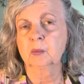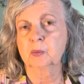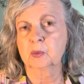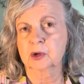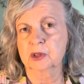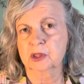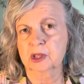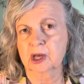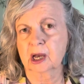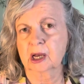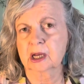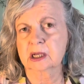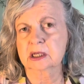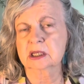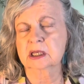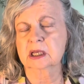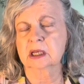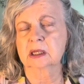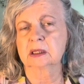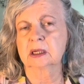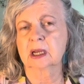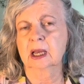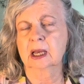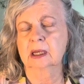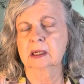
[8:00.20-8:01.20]
with us
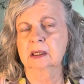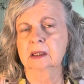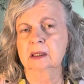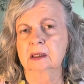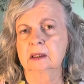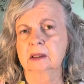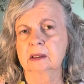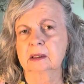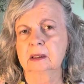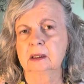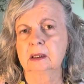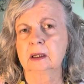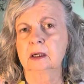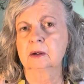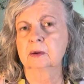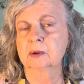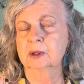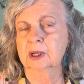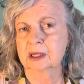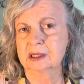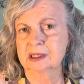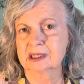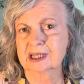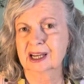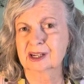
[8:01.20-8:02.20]
and you know,
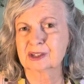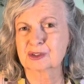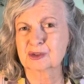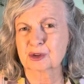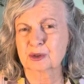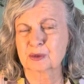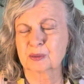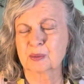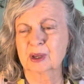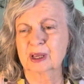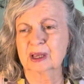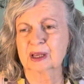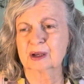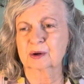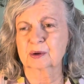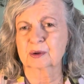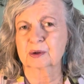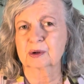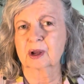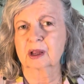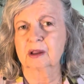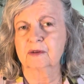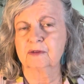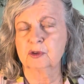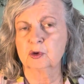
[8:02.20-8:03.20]
get in touch with me,
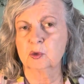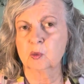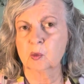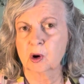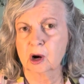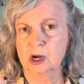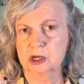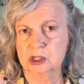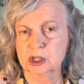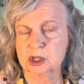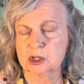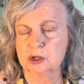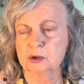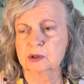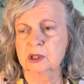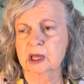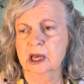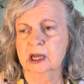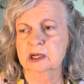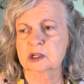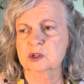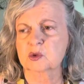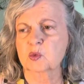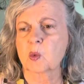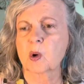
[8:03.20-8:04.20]
or if you want to do
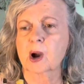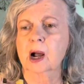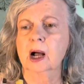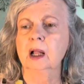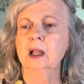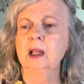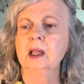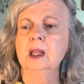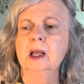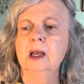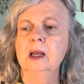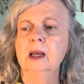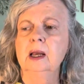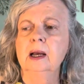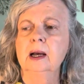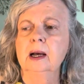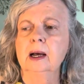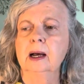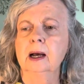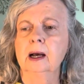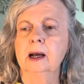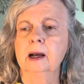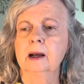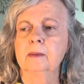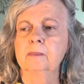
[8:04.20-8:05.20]
that as well.
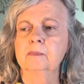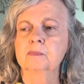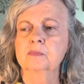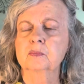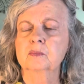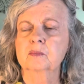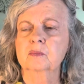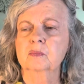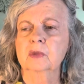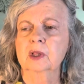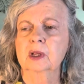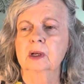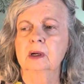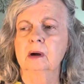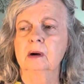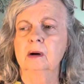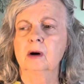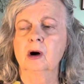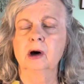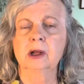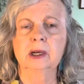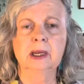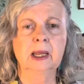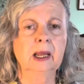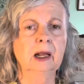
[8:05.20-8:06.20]

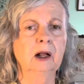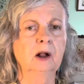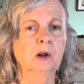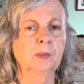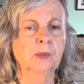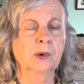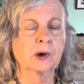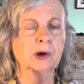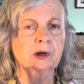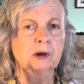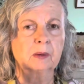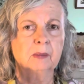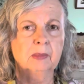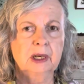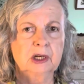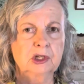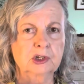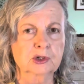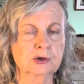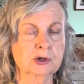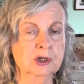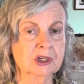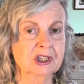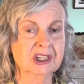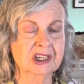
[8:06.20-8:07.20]
On help on a
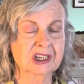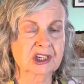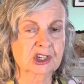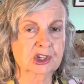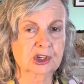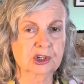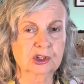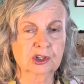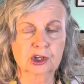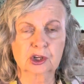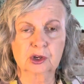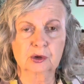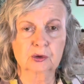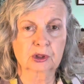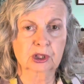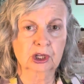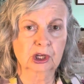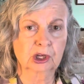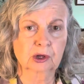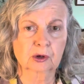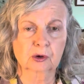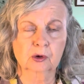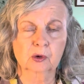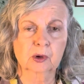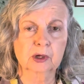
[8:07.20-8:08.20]
major decision that you
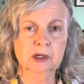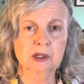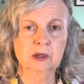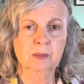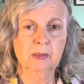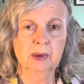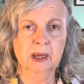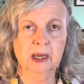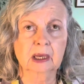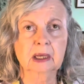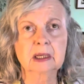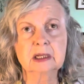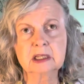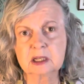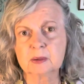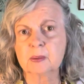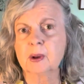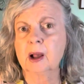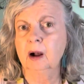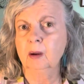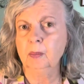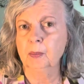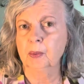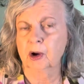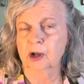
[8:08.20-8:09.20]
think you're going to make. Get some
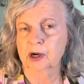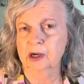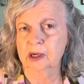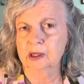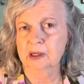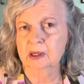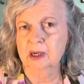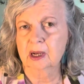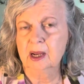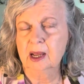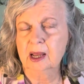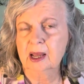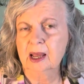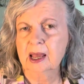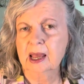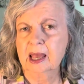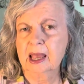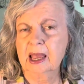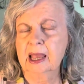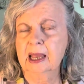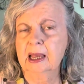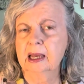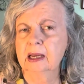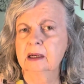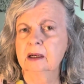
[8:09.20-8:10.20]
help on it.
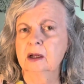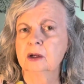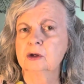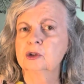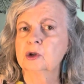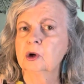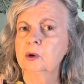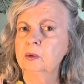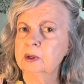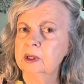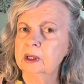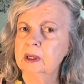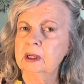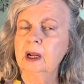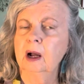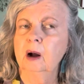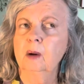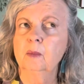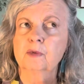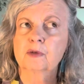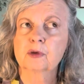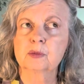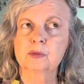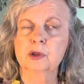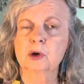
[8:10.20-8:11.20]
And don't get
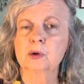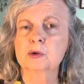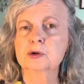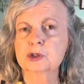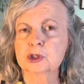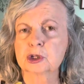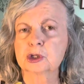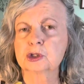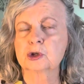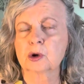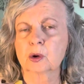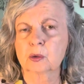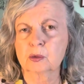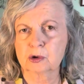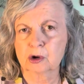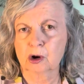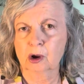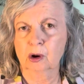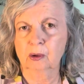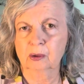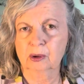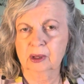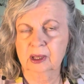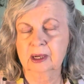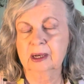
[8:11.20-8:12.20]
help from those that don't
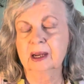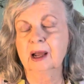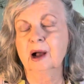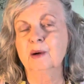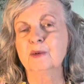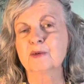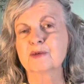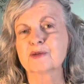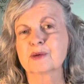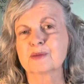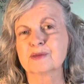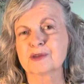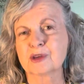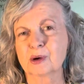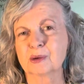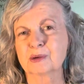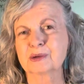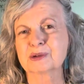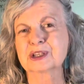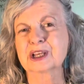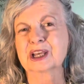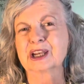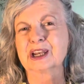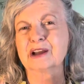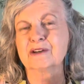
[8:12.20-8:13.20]
know. Get help from
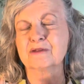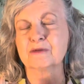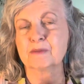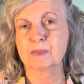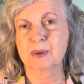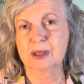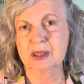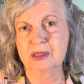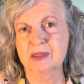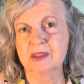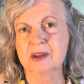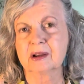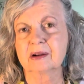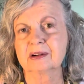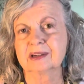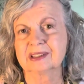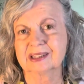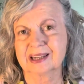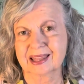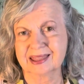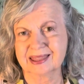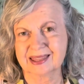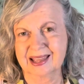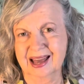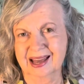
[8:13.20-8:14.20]
those that have been there and
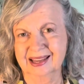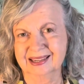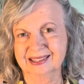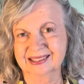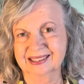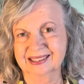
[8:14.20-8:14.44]
done that.